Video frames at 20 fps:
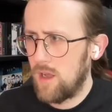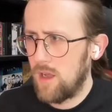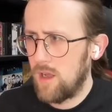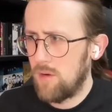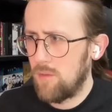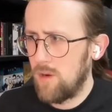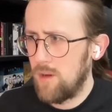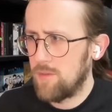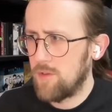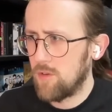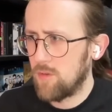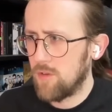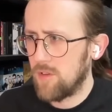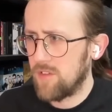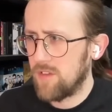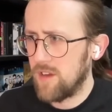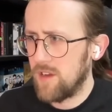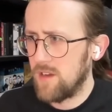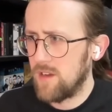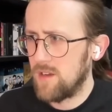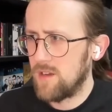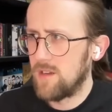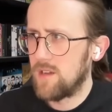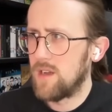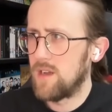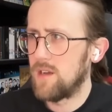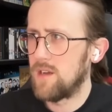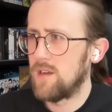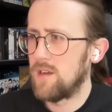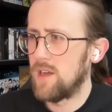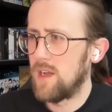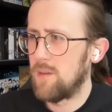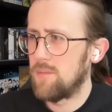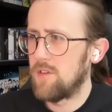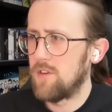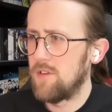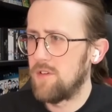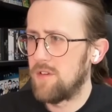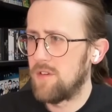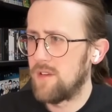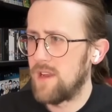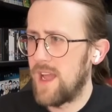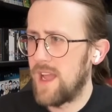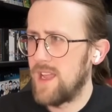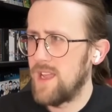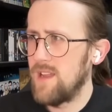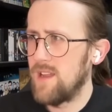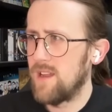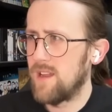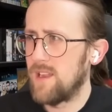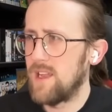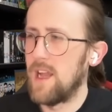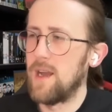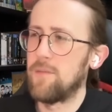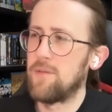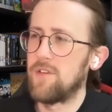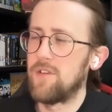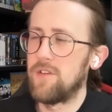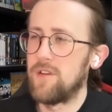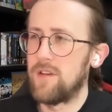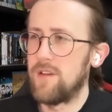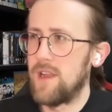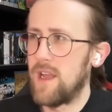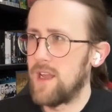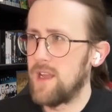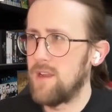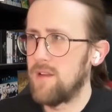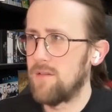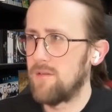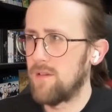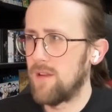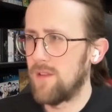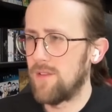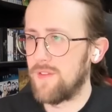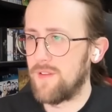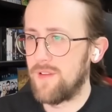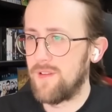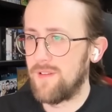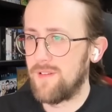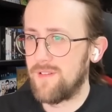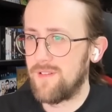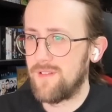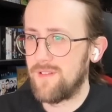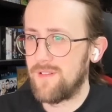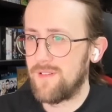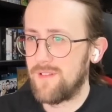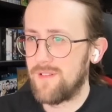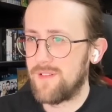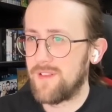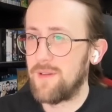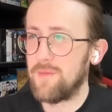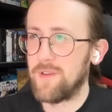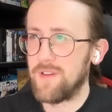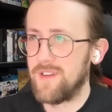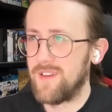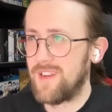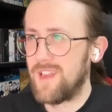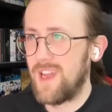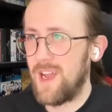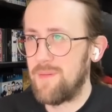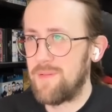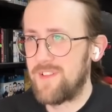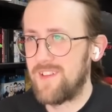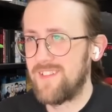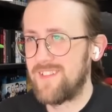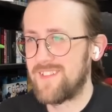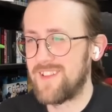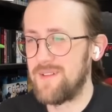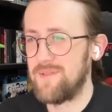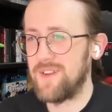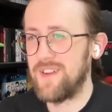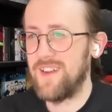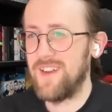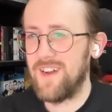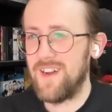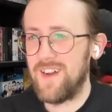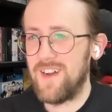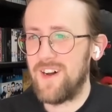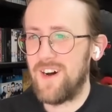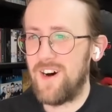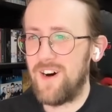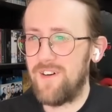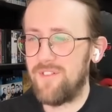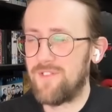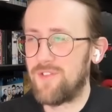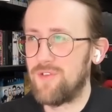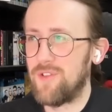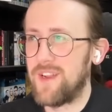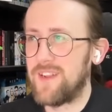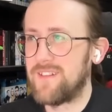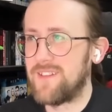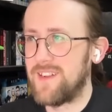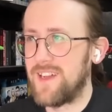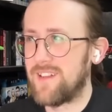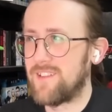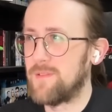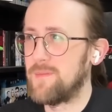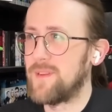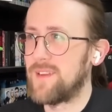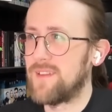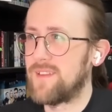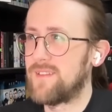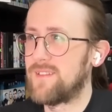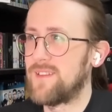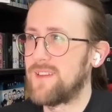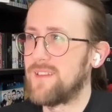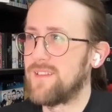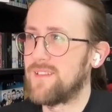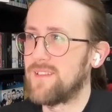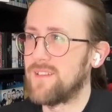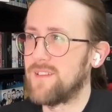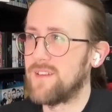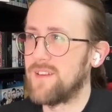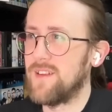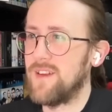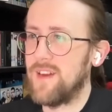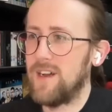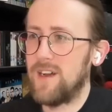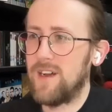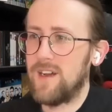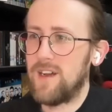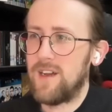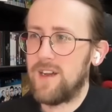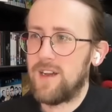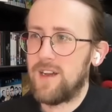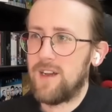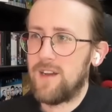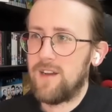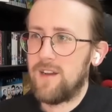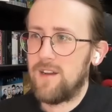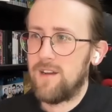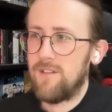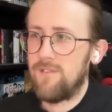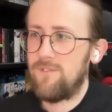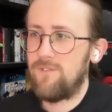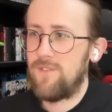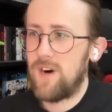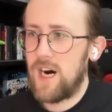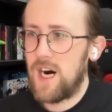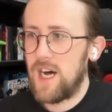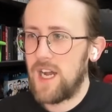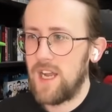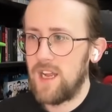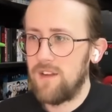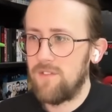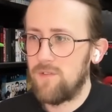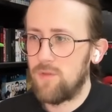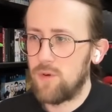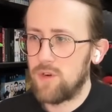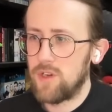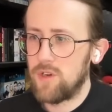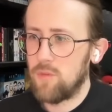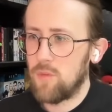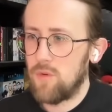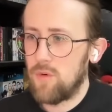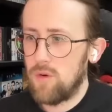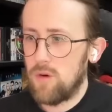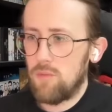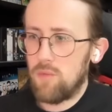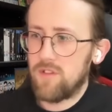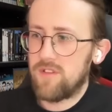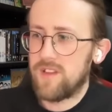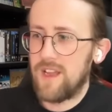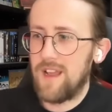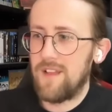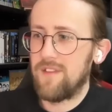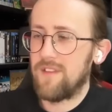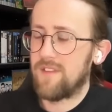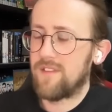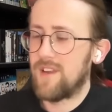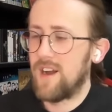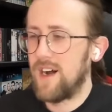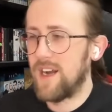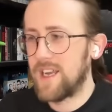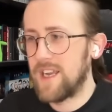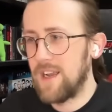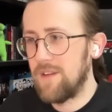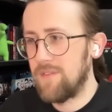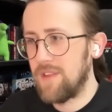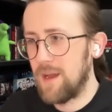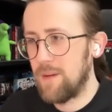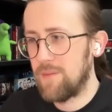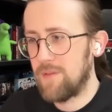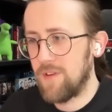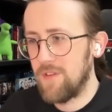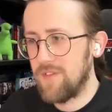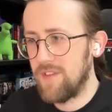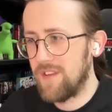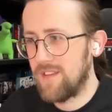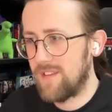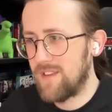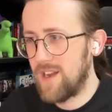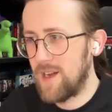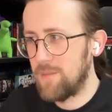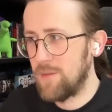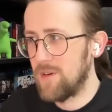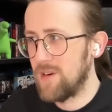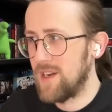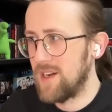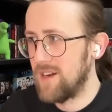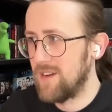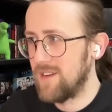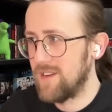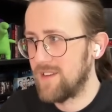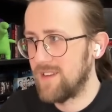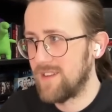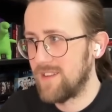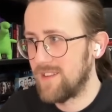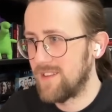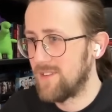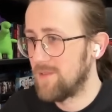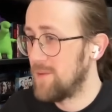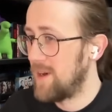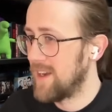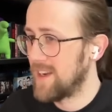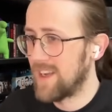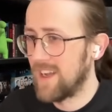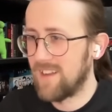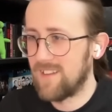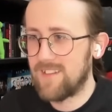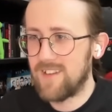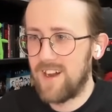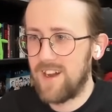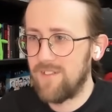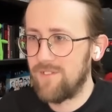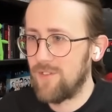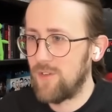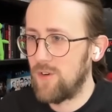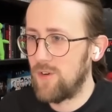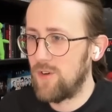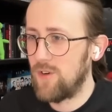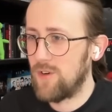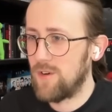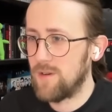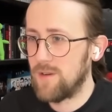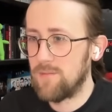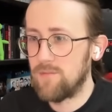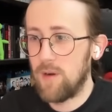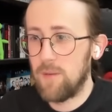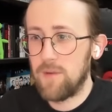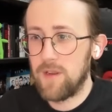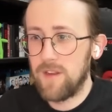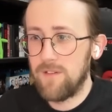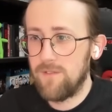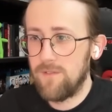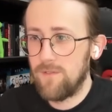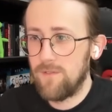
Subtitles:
What episode was that? Episode 8? Yeah, episode 8, I think. 7. Episode 7 of Grey's Anatomy season 5. What we're saying this guy gave the episode this time around? This is what I get excited for. Probably a...